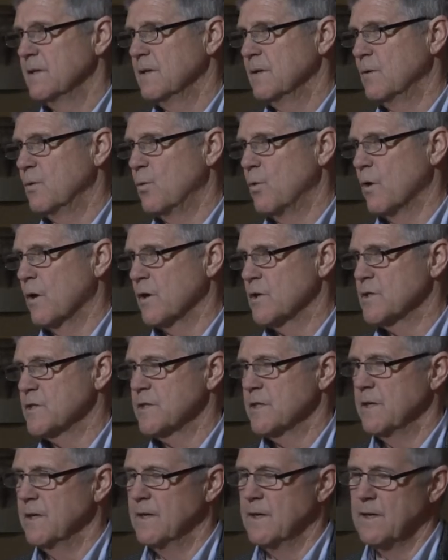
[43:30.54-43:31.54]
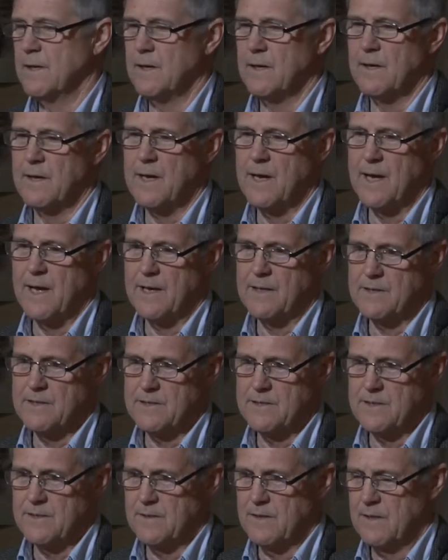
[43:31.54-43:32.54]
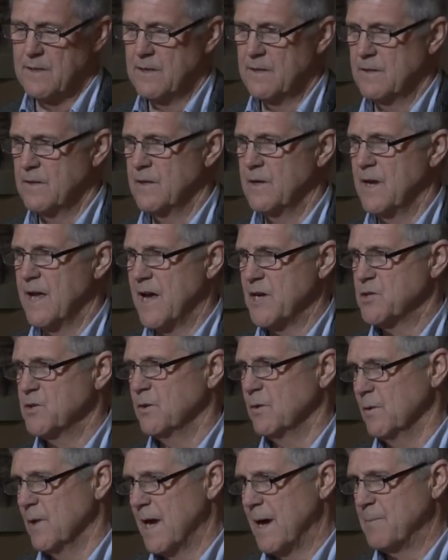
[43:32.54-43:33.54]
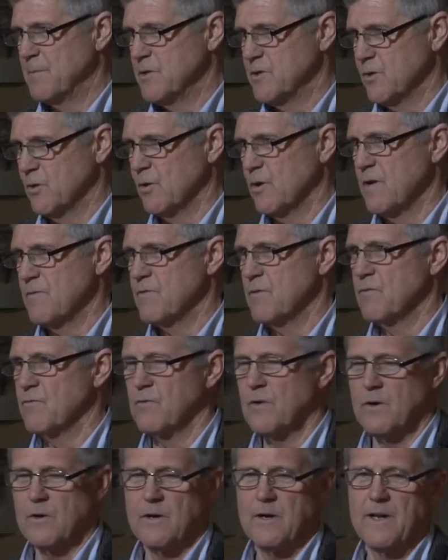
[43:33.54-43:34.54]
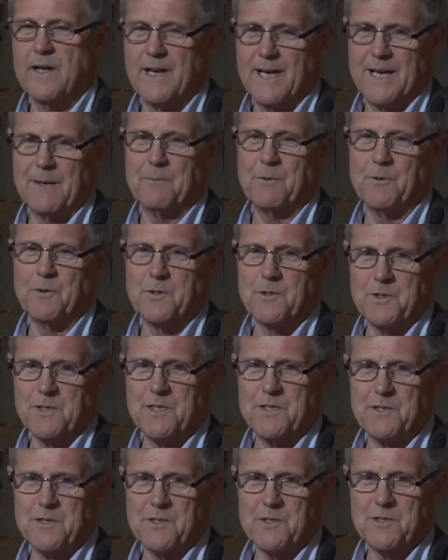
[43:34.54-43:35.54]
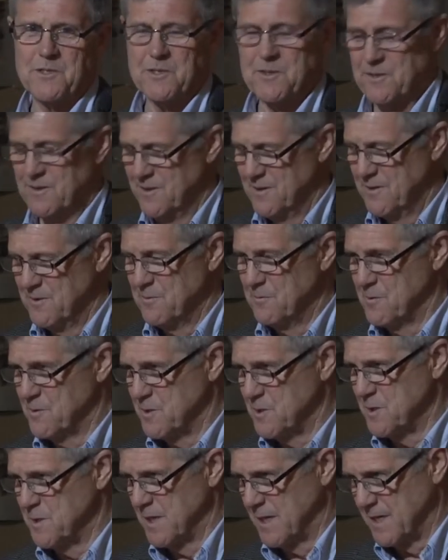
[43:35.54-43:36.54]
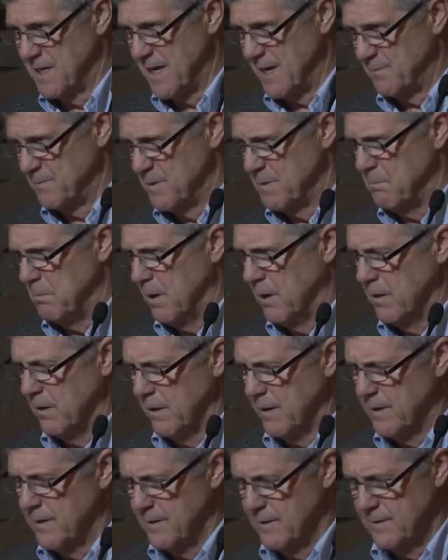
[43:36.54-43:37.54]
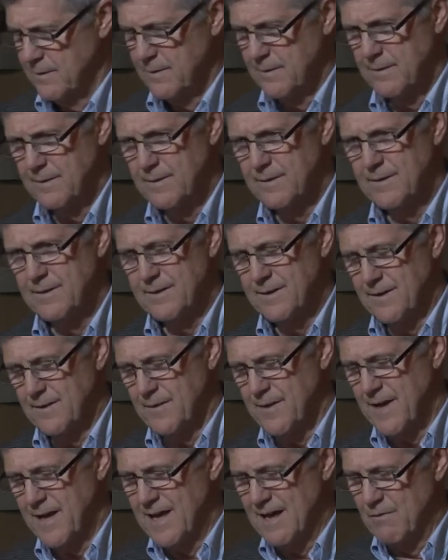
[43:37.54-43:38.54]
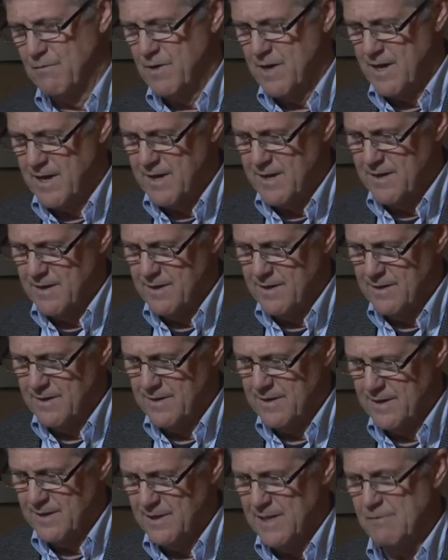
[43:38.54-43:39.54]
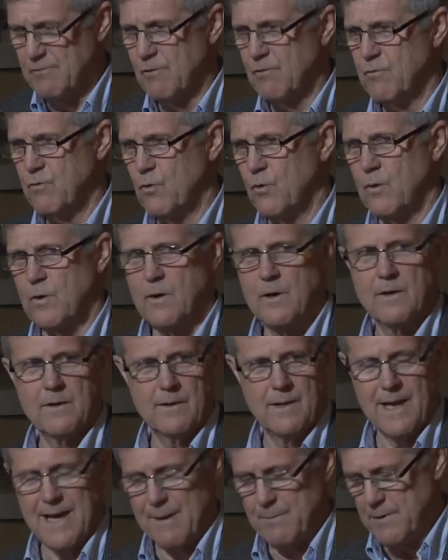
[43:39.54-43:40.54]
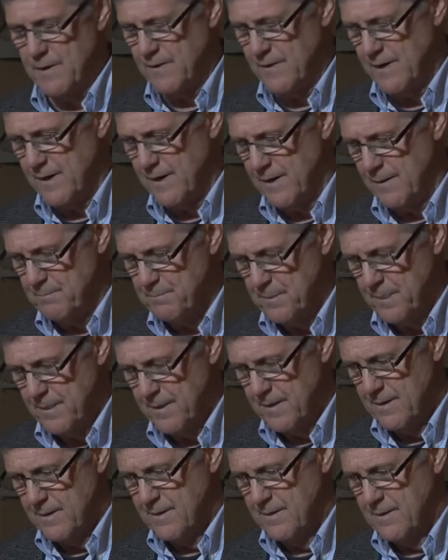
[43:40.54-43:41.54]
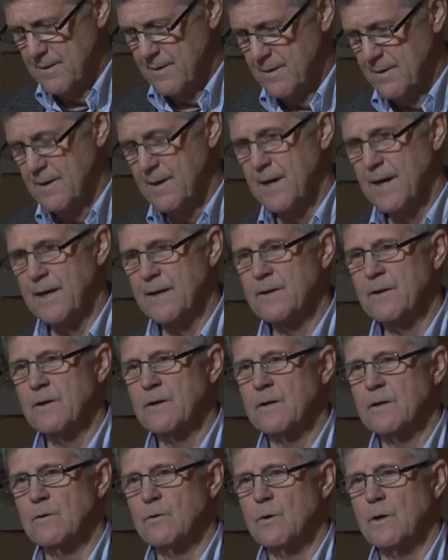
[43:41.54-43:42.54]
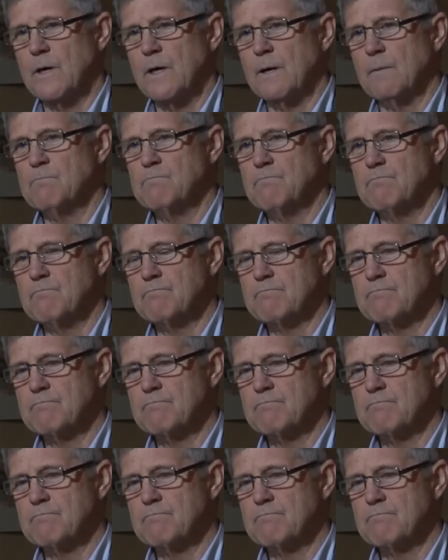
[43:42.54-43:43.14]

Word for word: who works uh, at the National Laboratory for Foreign Animal Diseases, which is nicknamed the Barn. And they have a, uh, a level four lab in there. And her, um,